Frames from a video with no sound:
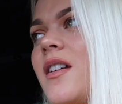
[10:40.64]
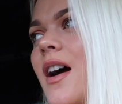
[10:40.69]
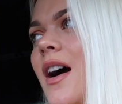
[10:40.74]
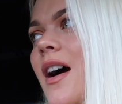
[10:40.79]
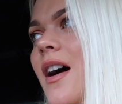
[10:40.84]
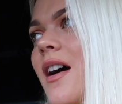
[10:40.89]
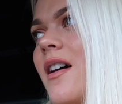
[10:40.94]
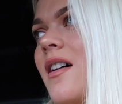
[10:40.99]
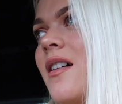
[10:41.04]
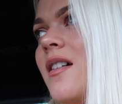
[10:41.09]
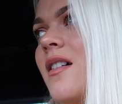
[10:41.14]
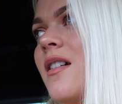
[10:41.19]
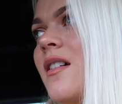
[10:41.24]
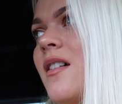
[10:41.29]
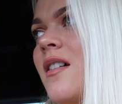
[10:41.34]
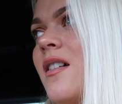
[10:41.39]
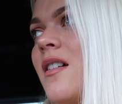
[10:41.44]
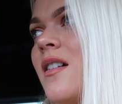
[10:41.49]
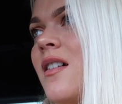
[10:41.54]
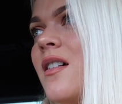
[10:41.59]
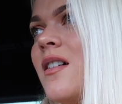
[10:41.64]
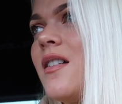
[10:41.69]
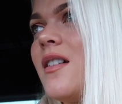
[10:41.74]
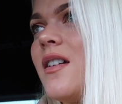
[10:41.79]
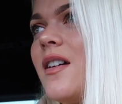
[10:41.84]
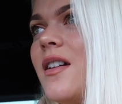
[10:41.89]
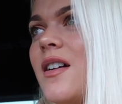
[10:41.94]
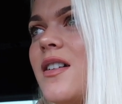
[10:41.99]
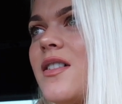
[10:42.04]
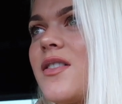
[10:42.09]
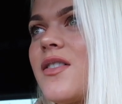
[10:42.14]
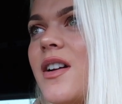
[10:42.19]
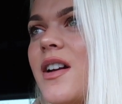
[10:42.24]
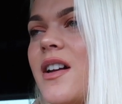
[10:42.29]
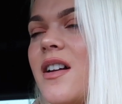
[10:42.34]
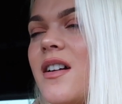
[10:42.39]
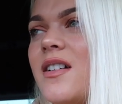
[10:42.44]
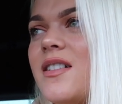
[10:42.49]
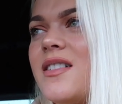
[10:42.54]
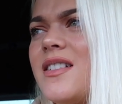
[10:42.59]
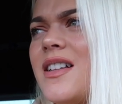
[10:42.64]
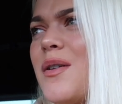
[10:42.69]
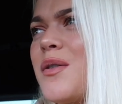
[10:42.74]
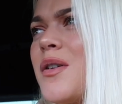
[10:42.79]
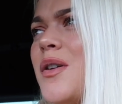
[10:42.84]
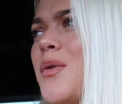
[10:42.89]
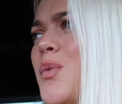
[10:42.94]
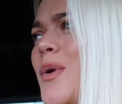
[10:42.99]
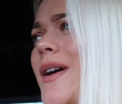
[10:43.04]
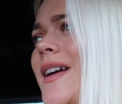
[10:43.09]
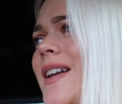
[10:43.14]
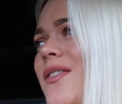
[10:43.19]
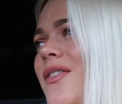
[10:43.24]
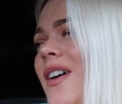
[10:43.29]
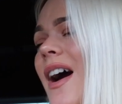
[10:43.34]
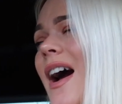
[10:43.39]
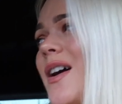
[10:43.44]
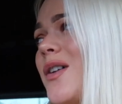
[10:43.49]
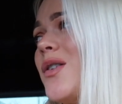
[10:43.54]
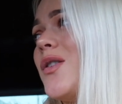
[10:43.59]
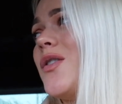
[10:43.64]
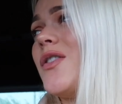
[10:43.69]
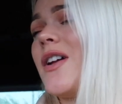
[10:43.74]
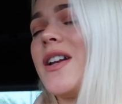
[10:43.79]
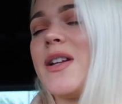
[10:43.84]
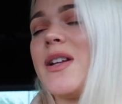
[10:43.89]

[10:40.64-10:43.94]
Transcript: yeah. Yeah, that was really nice. And that would look weird if it hang off